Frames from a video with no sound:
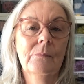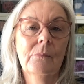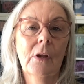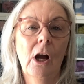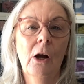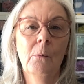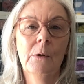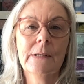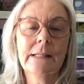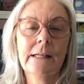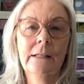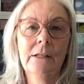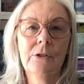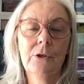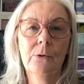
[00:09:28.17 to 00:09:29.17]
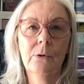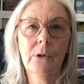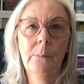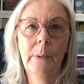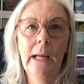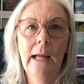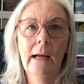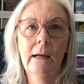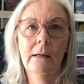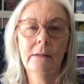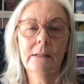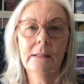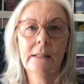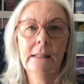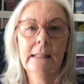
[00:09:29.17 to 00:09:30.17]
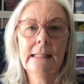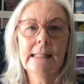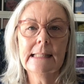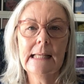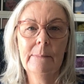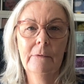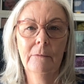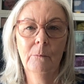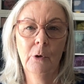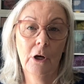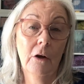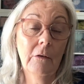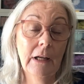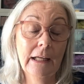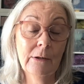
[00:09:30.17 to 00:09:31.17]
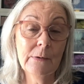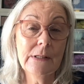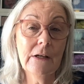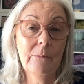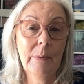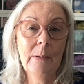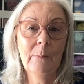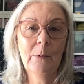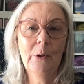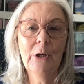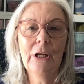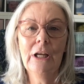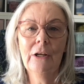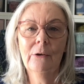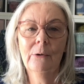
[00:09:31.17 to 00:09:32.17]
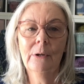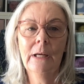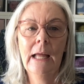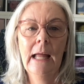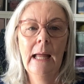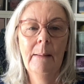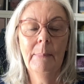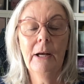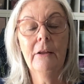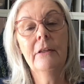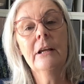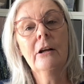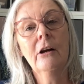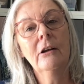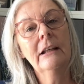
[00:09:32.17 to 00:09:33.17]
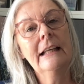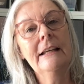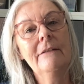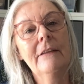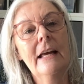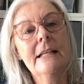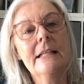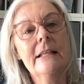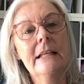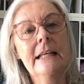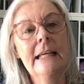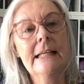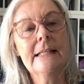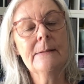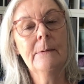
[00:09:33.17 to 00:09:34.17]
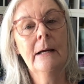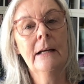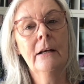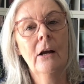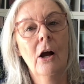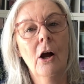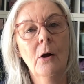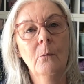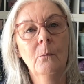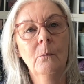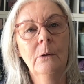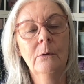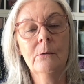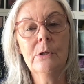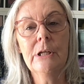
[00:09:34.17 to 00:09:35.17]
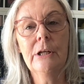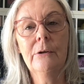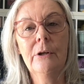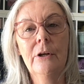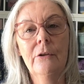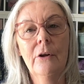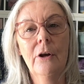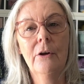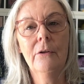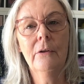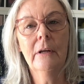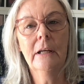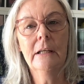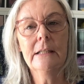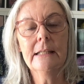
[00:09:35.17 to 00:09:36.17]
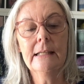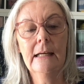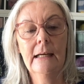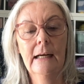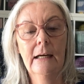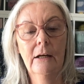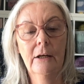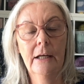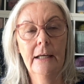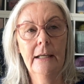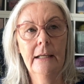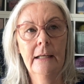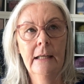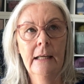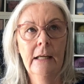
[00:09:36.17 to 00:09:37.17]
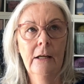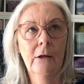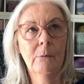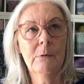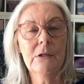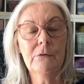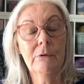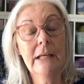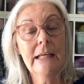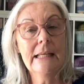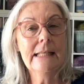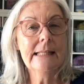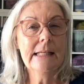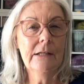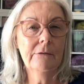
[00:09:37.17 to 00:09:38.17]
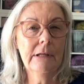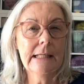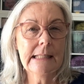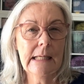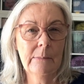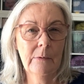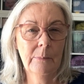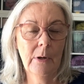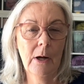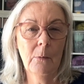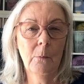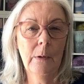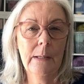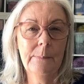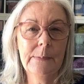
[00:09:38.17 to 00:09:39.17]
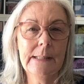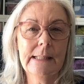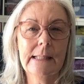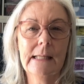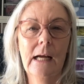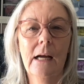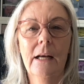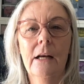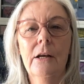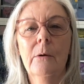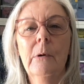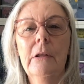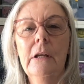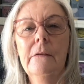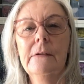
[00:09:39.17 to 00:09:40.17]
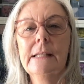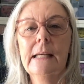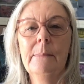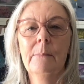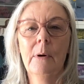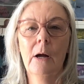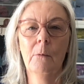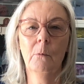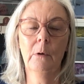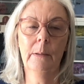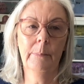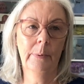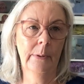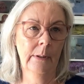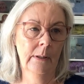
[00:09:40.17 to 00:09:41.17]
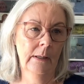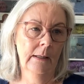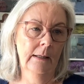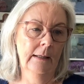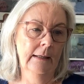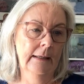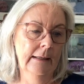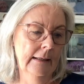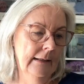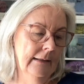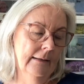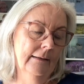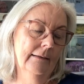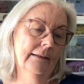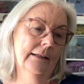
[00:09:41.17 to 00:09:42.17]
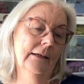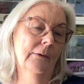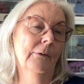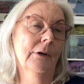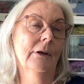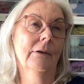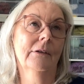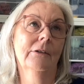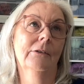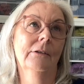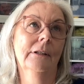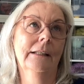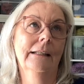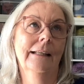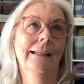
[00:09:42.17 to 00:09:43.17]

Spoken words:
was going to talk about some of what else I've been working on, but I think I'll leave that to the next one. I will tell you though that I was reconsidering some of my whips. I don't know whether you've seen my whip. I don't know what I'd call it.